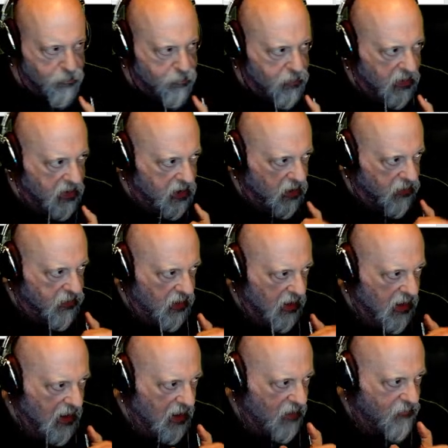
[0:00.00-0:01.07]
because I
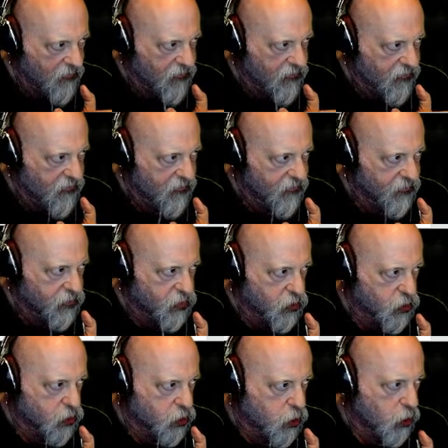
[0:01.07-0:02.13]
have
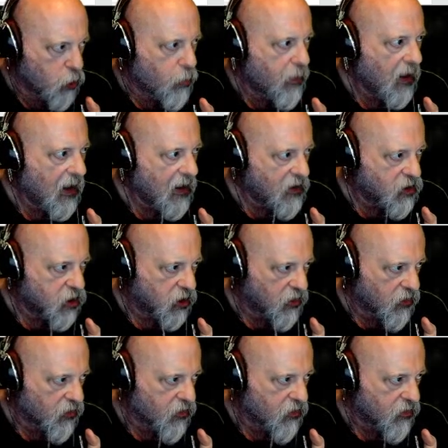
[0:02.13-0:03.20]
two
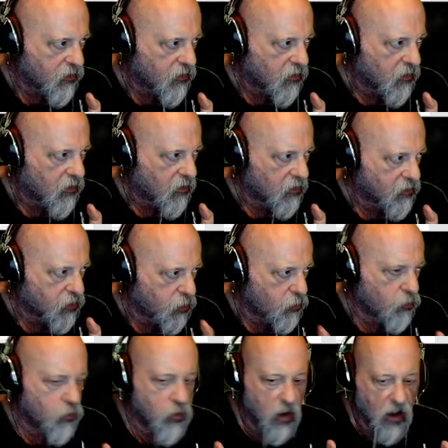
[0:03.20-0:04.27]
pages,
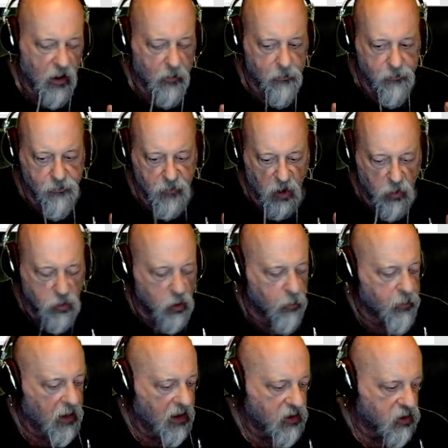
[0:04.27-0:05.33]
two YouTube
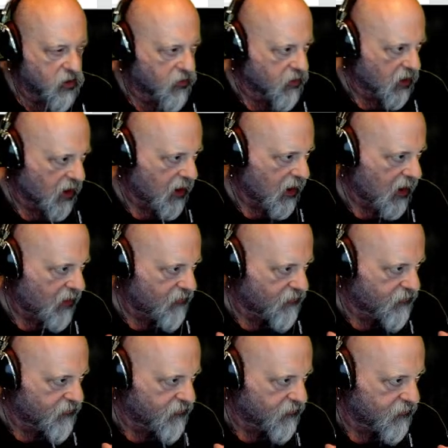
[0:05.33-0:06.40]
pages. I have
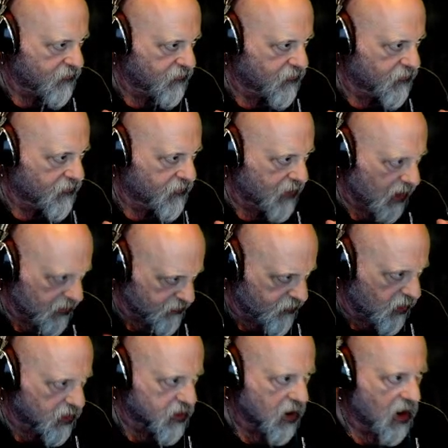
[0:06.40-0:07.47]
that
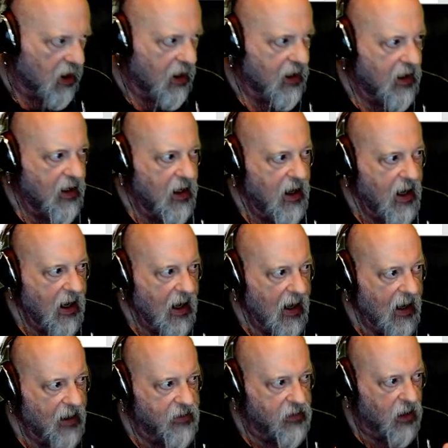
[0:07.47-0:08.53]
font guy,
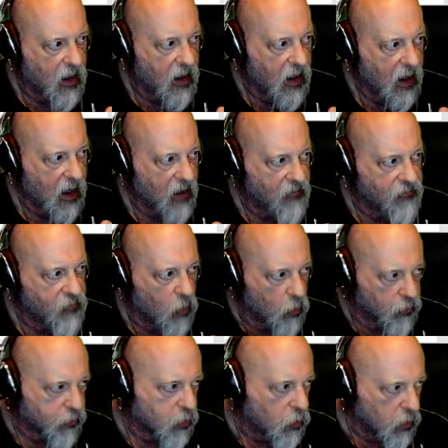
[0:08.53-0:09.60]
and I have Old
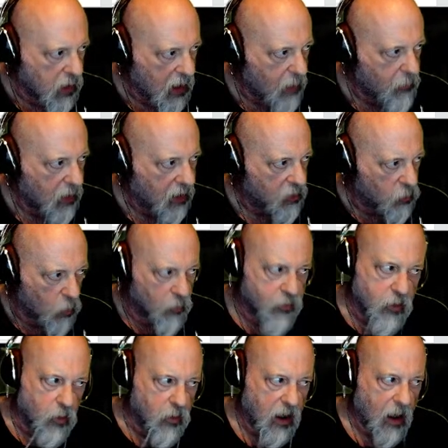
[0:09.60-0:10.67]
School Gaming. And Old
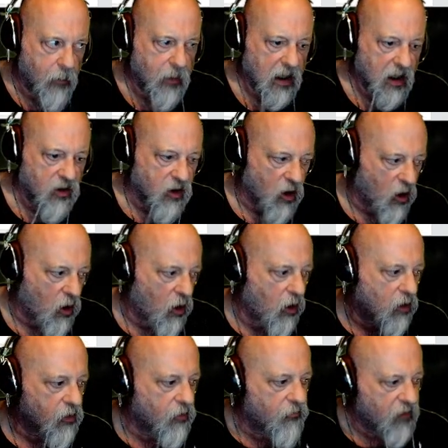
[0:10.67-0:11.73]
School Gaming is all
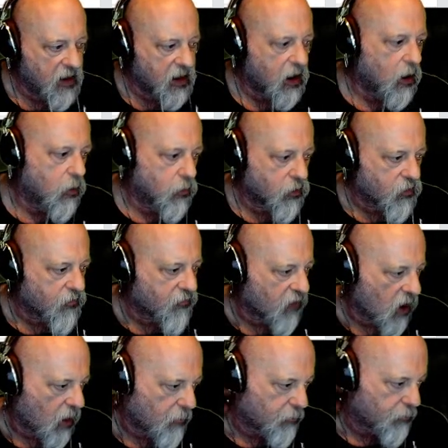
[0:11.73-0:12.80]
the videos
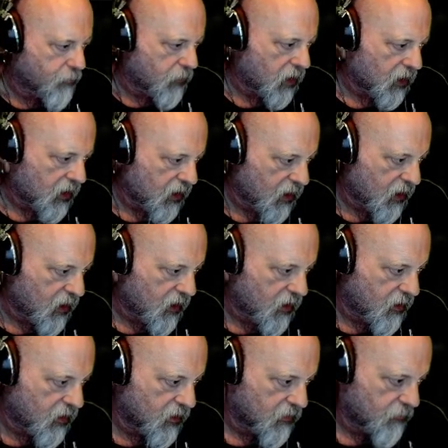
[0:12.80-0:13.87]
from
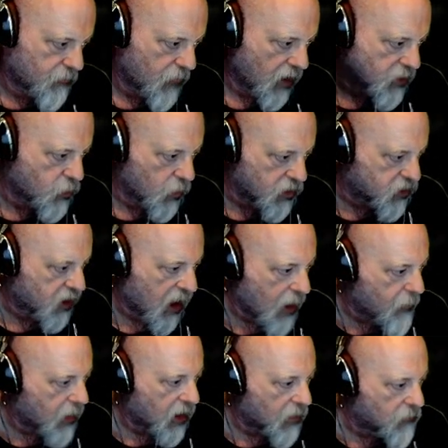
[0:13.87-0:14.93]
my Twitch
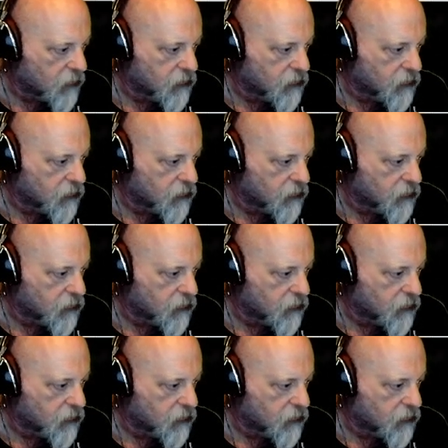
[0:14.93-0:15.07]
gaming.